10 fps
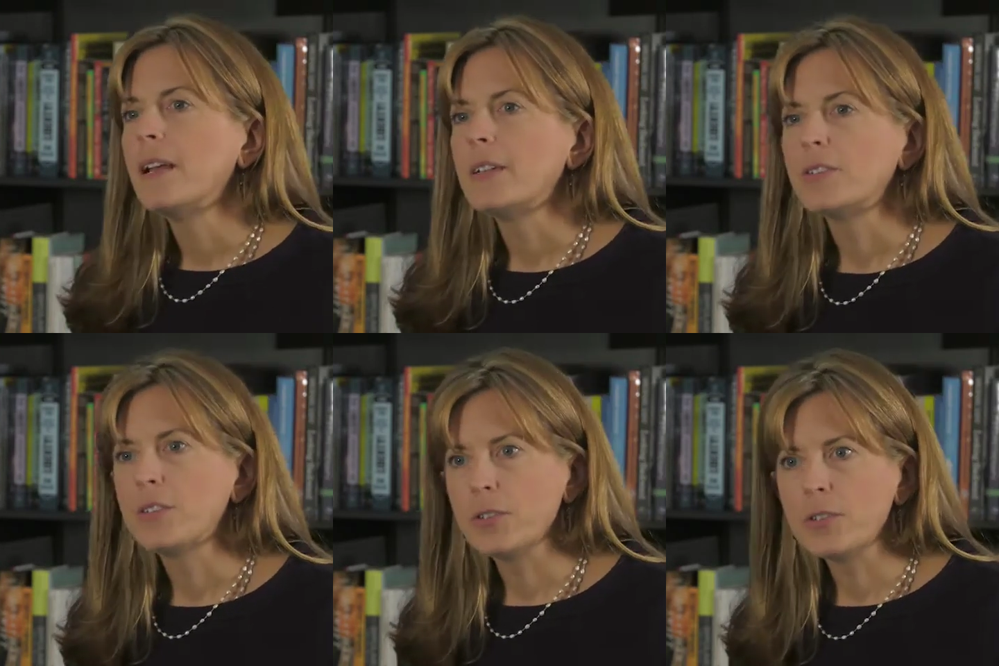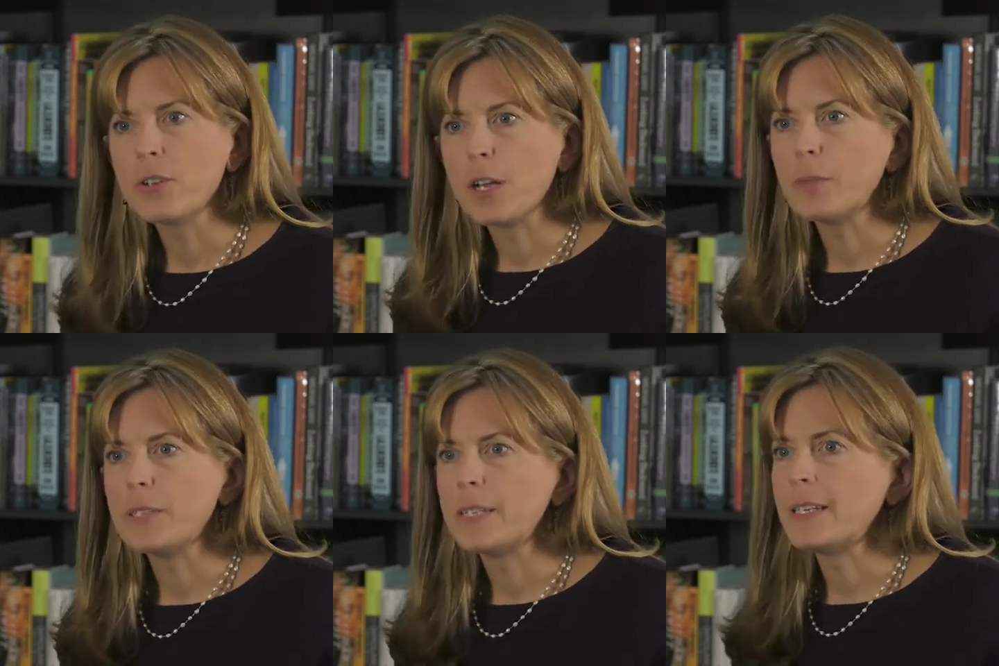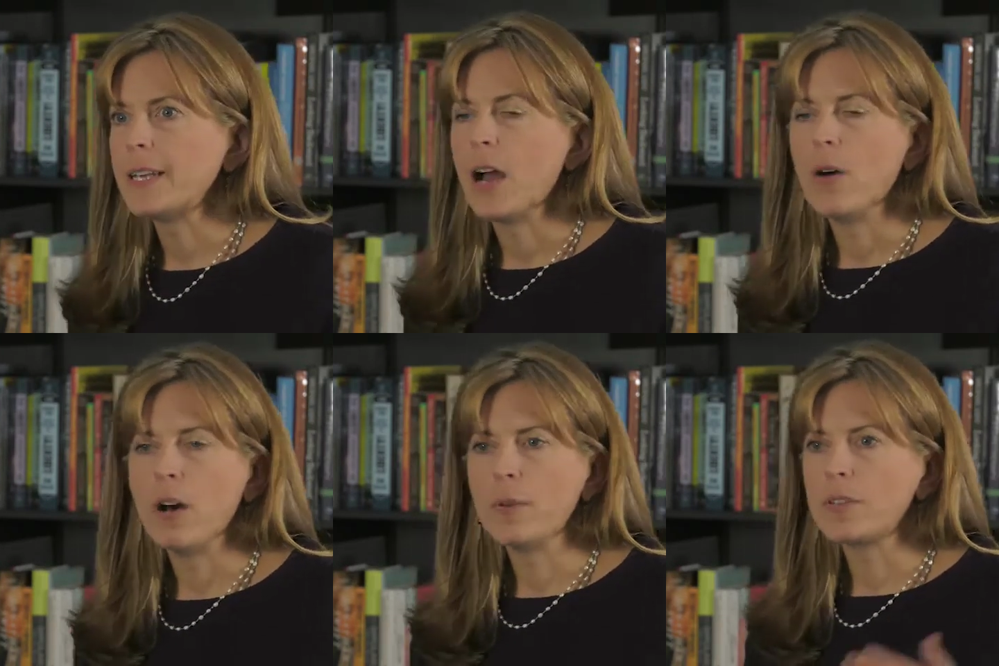And students are able to see how
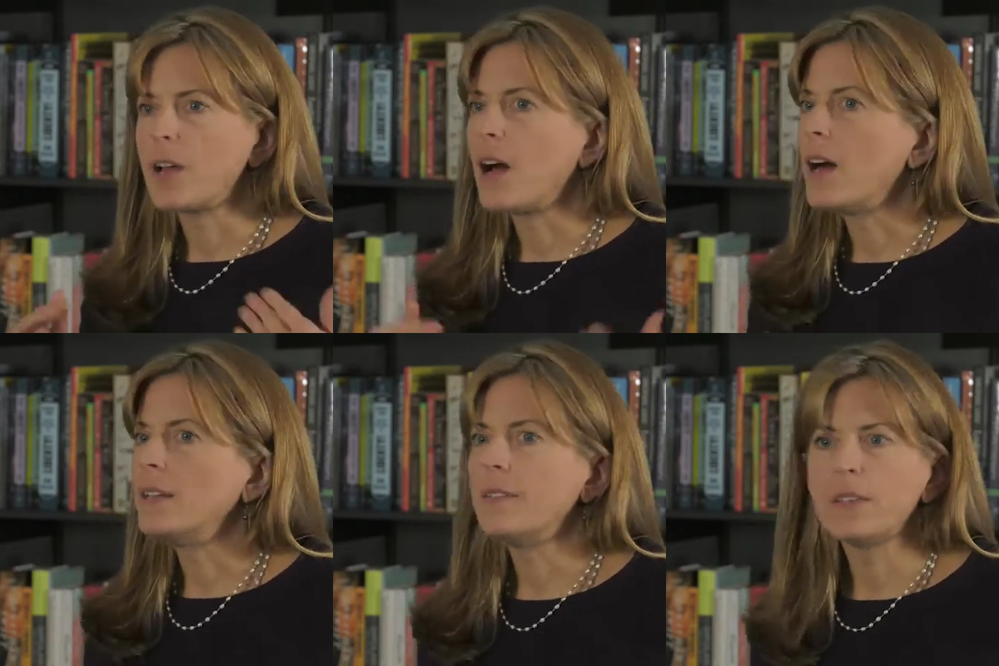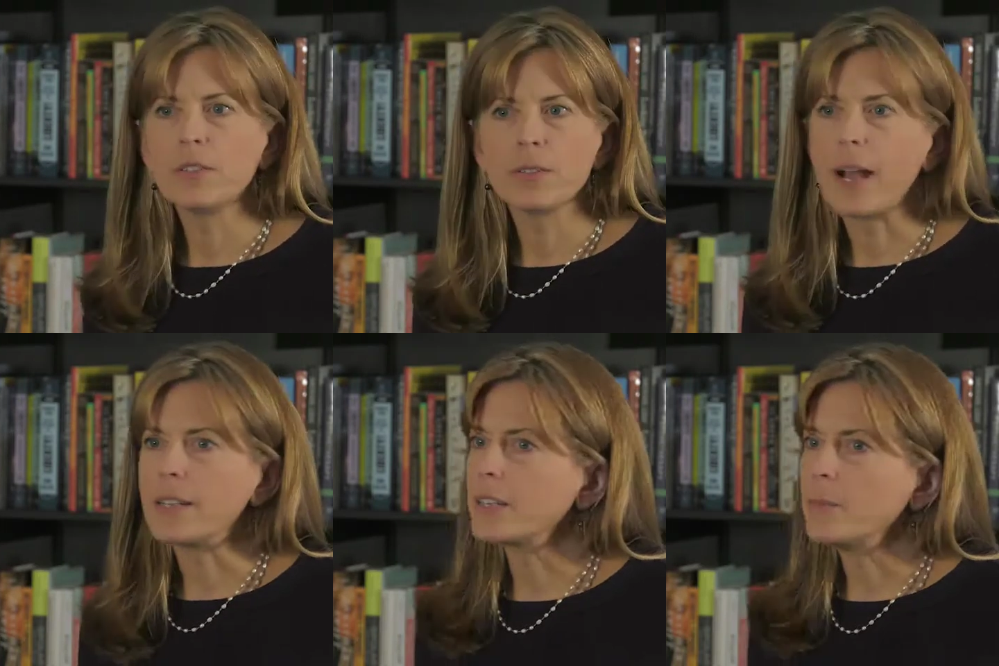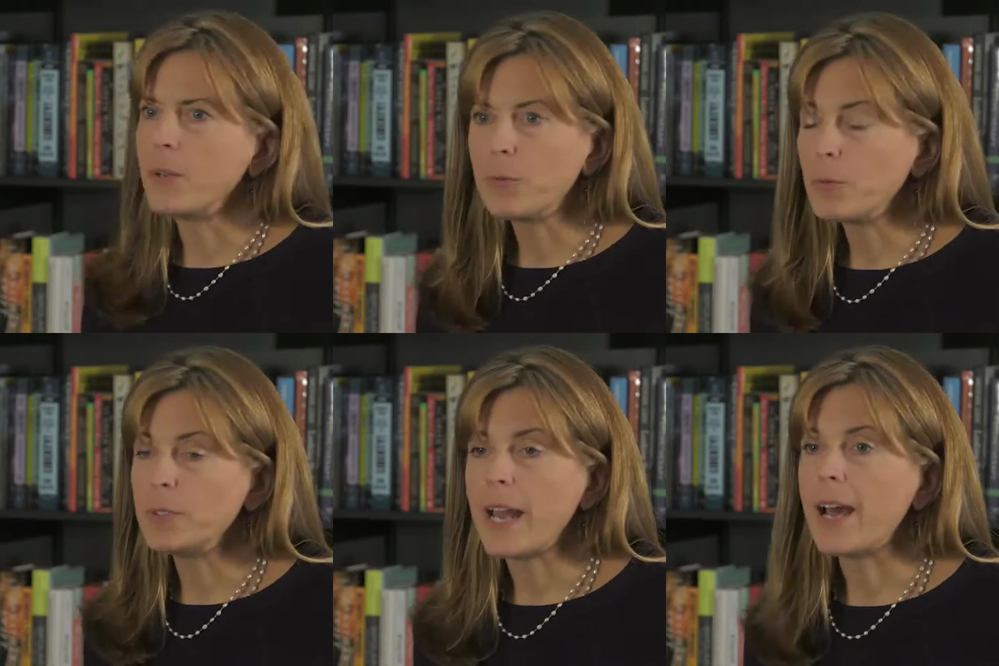almost all of these threats can be
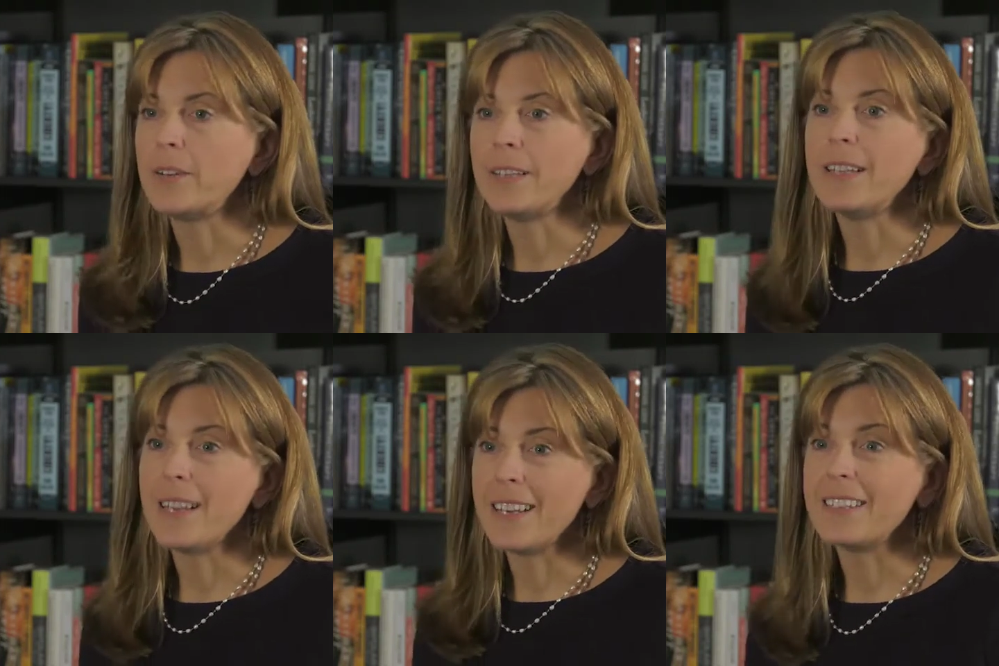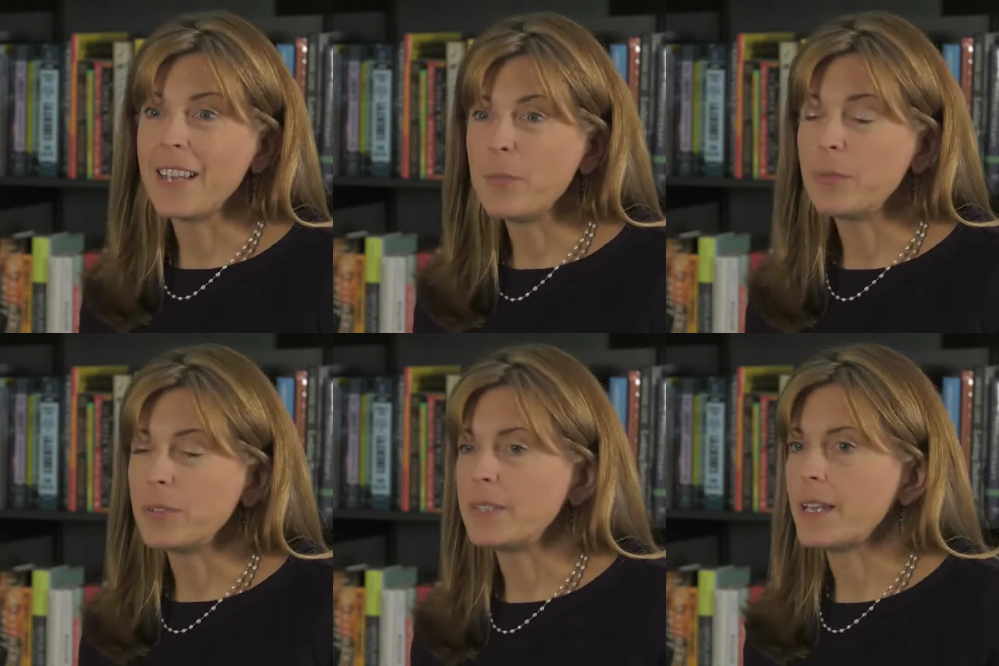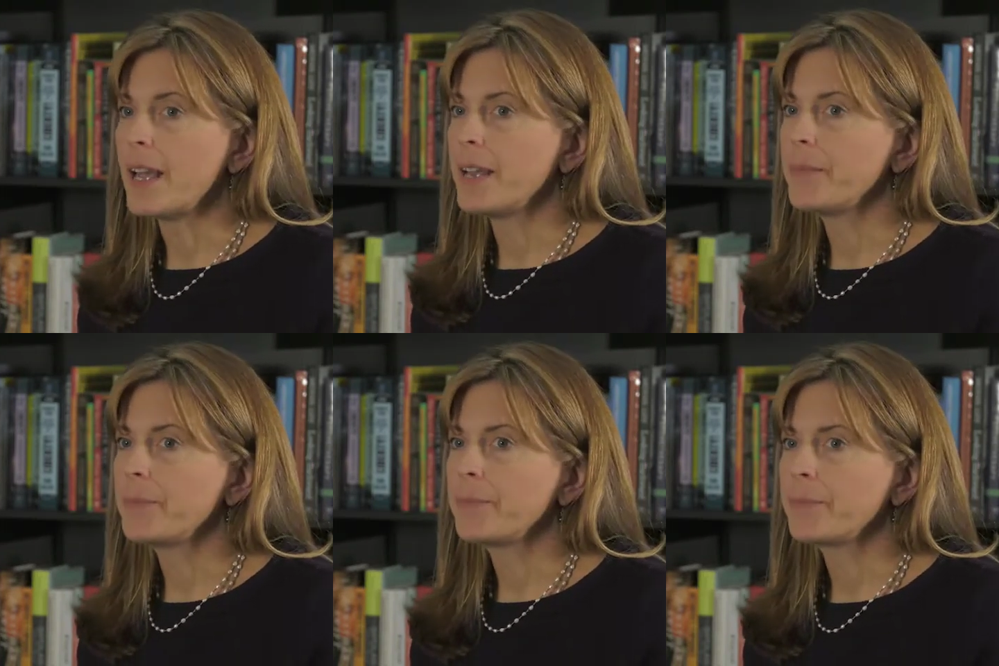ruled out in the example
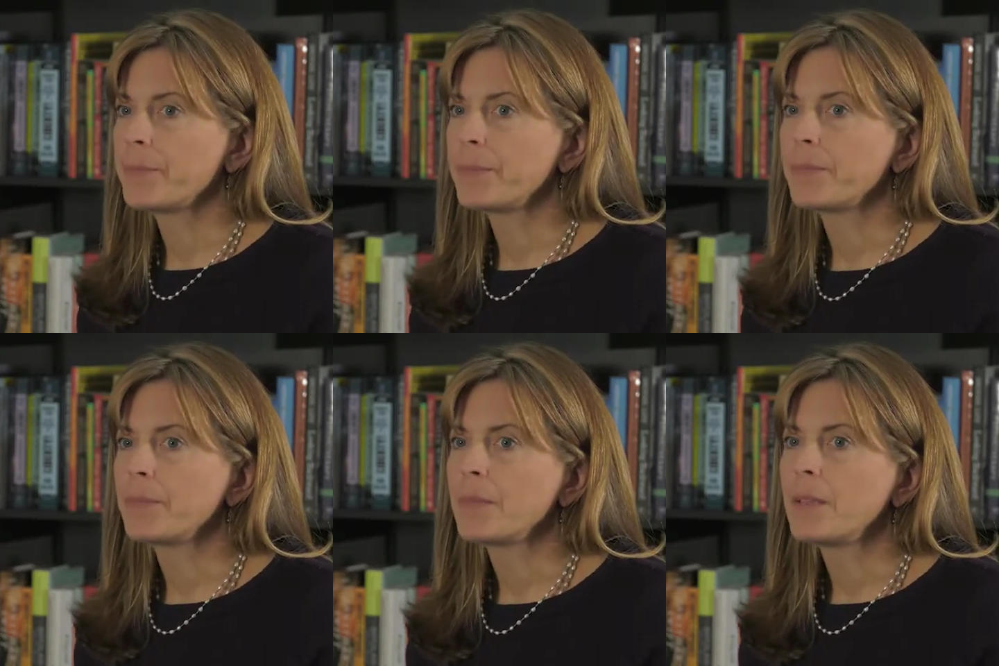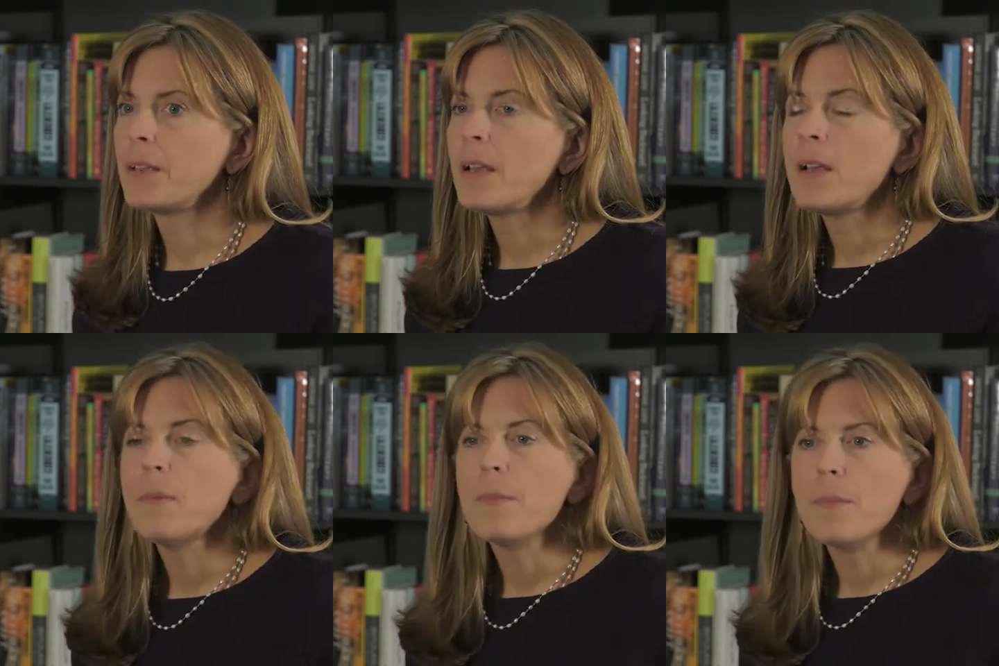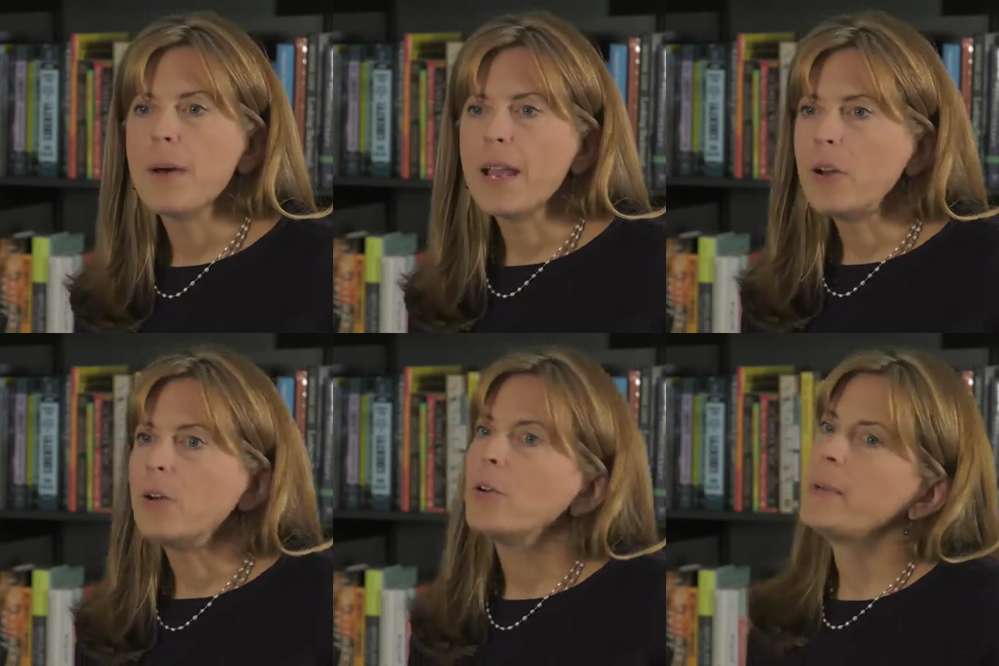design. My
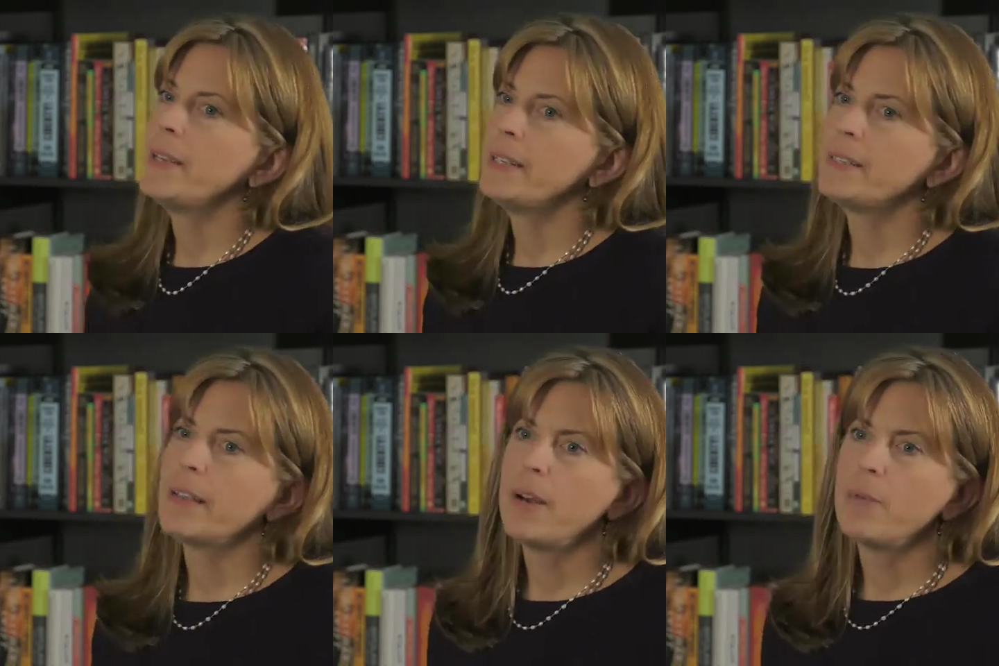hope is that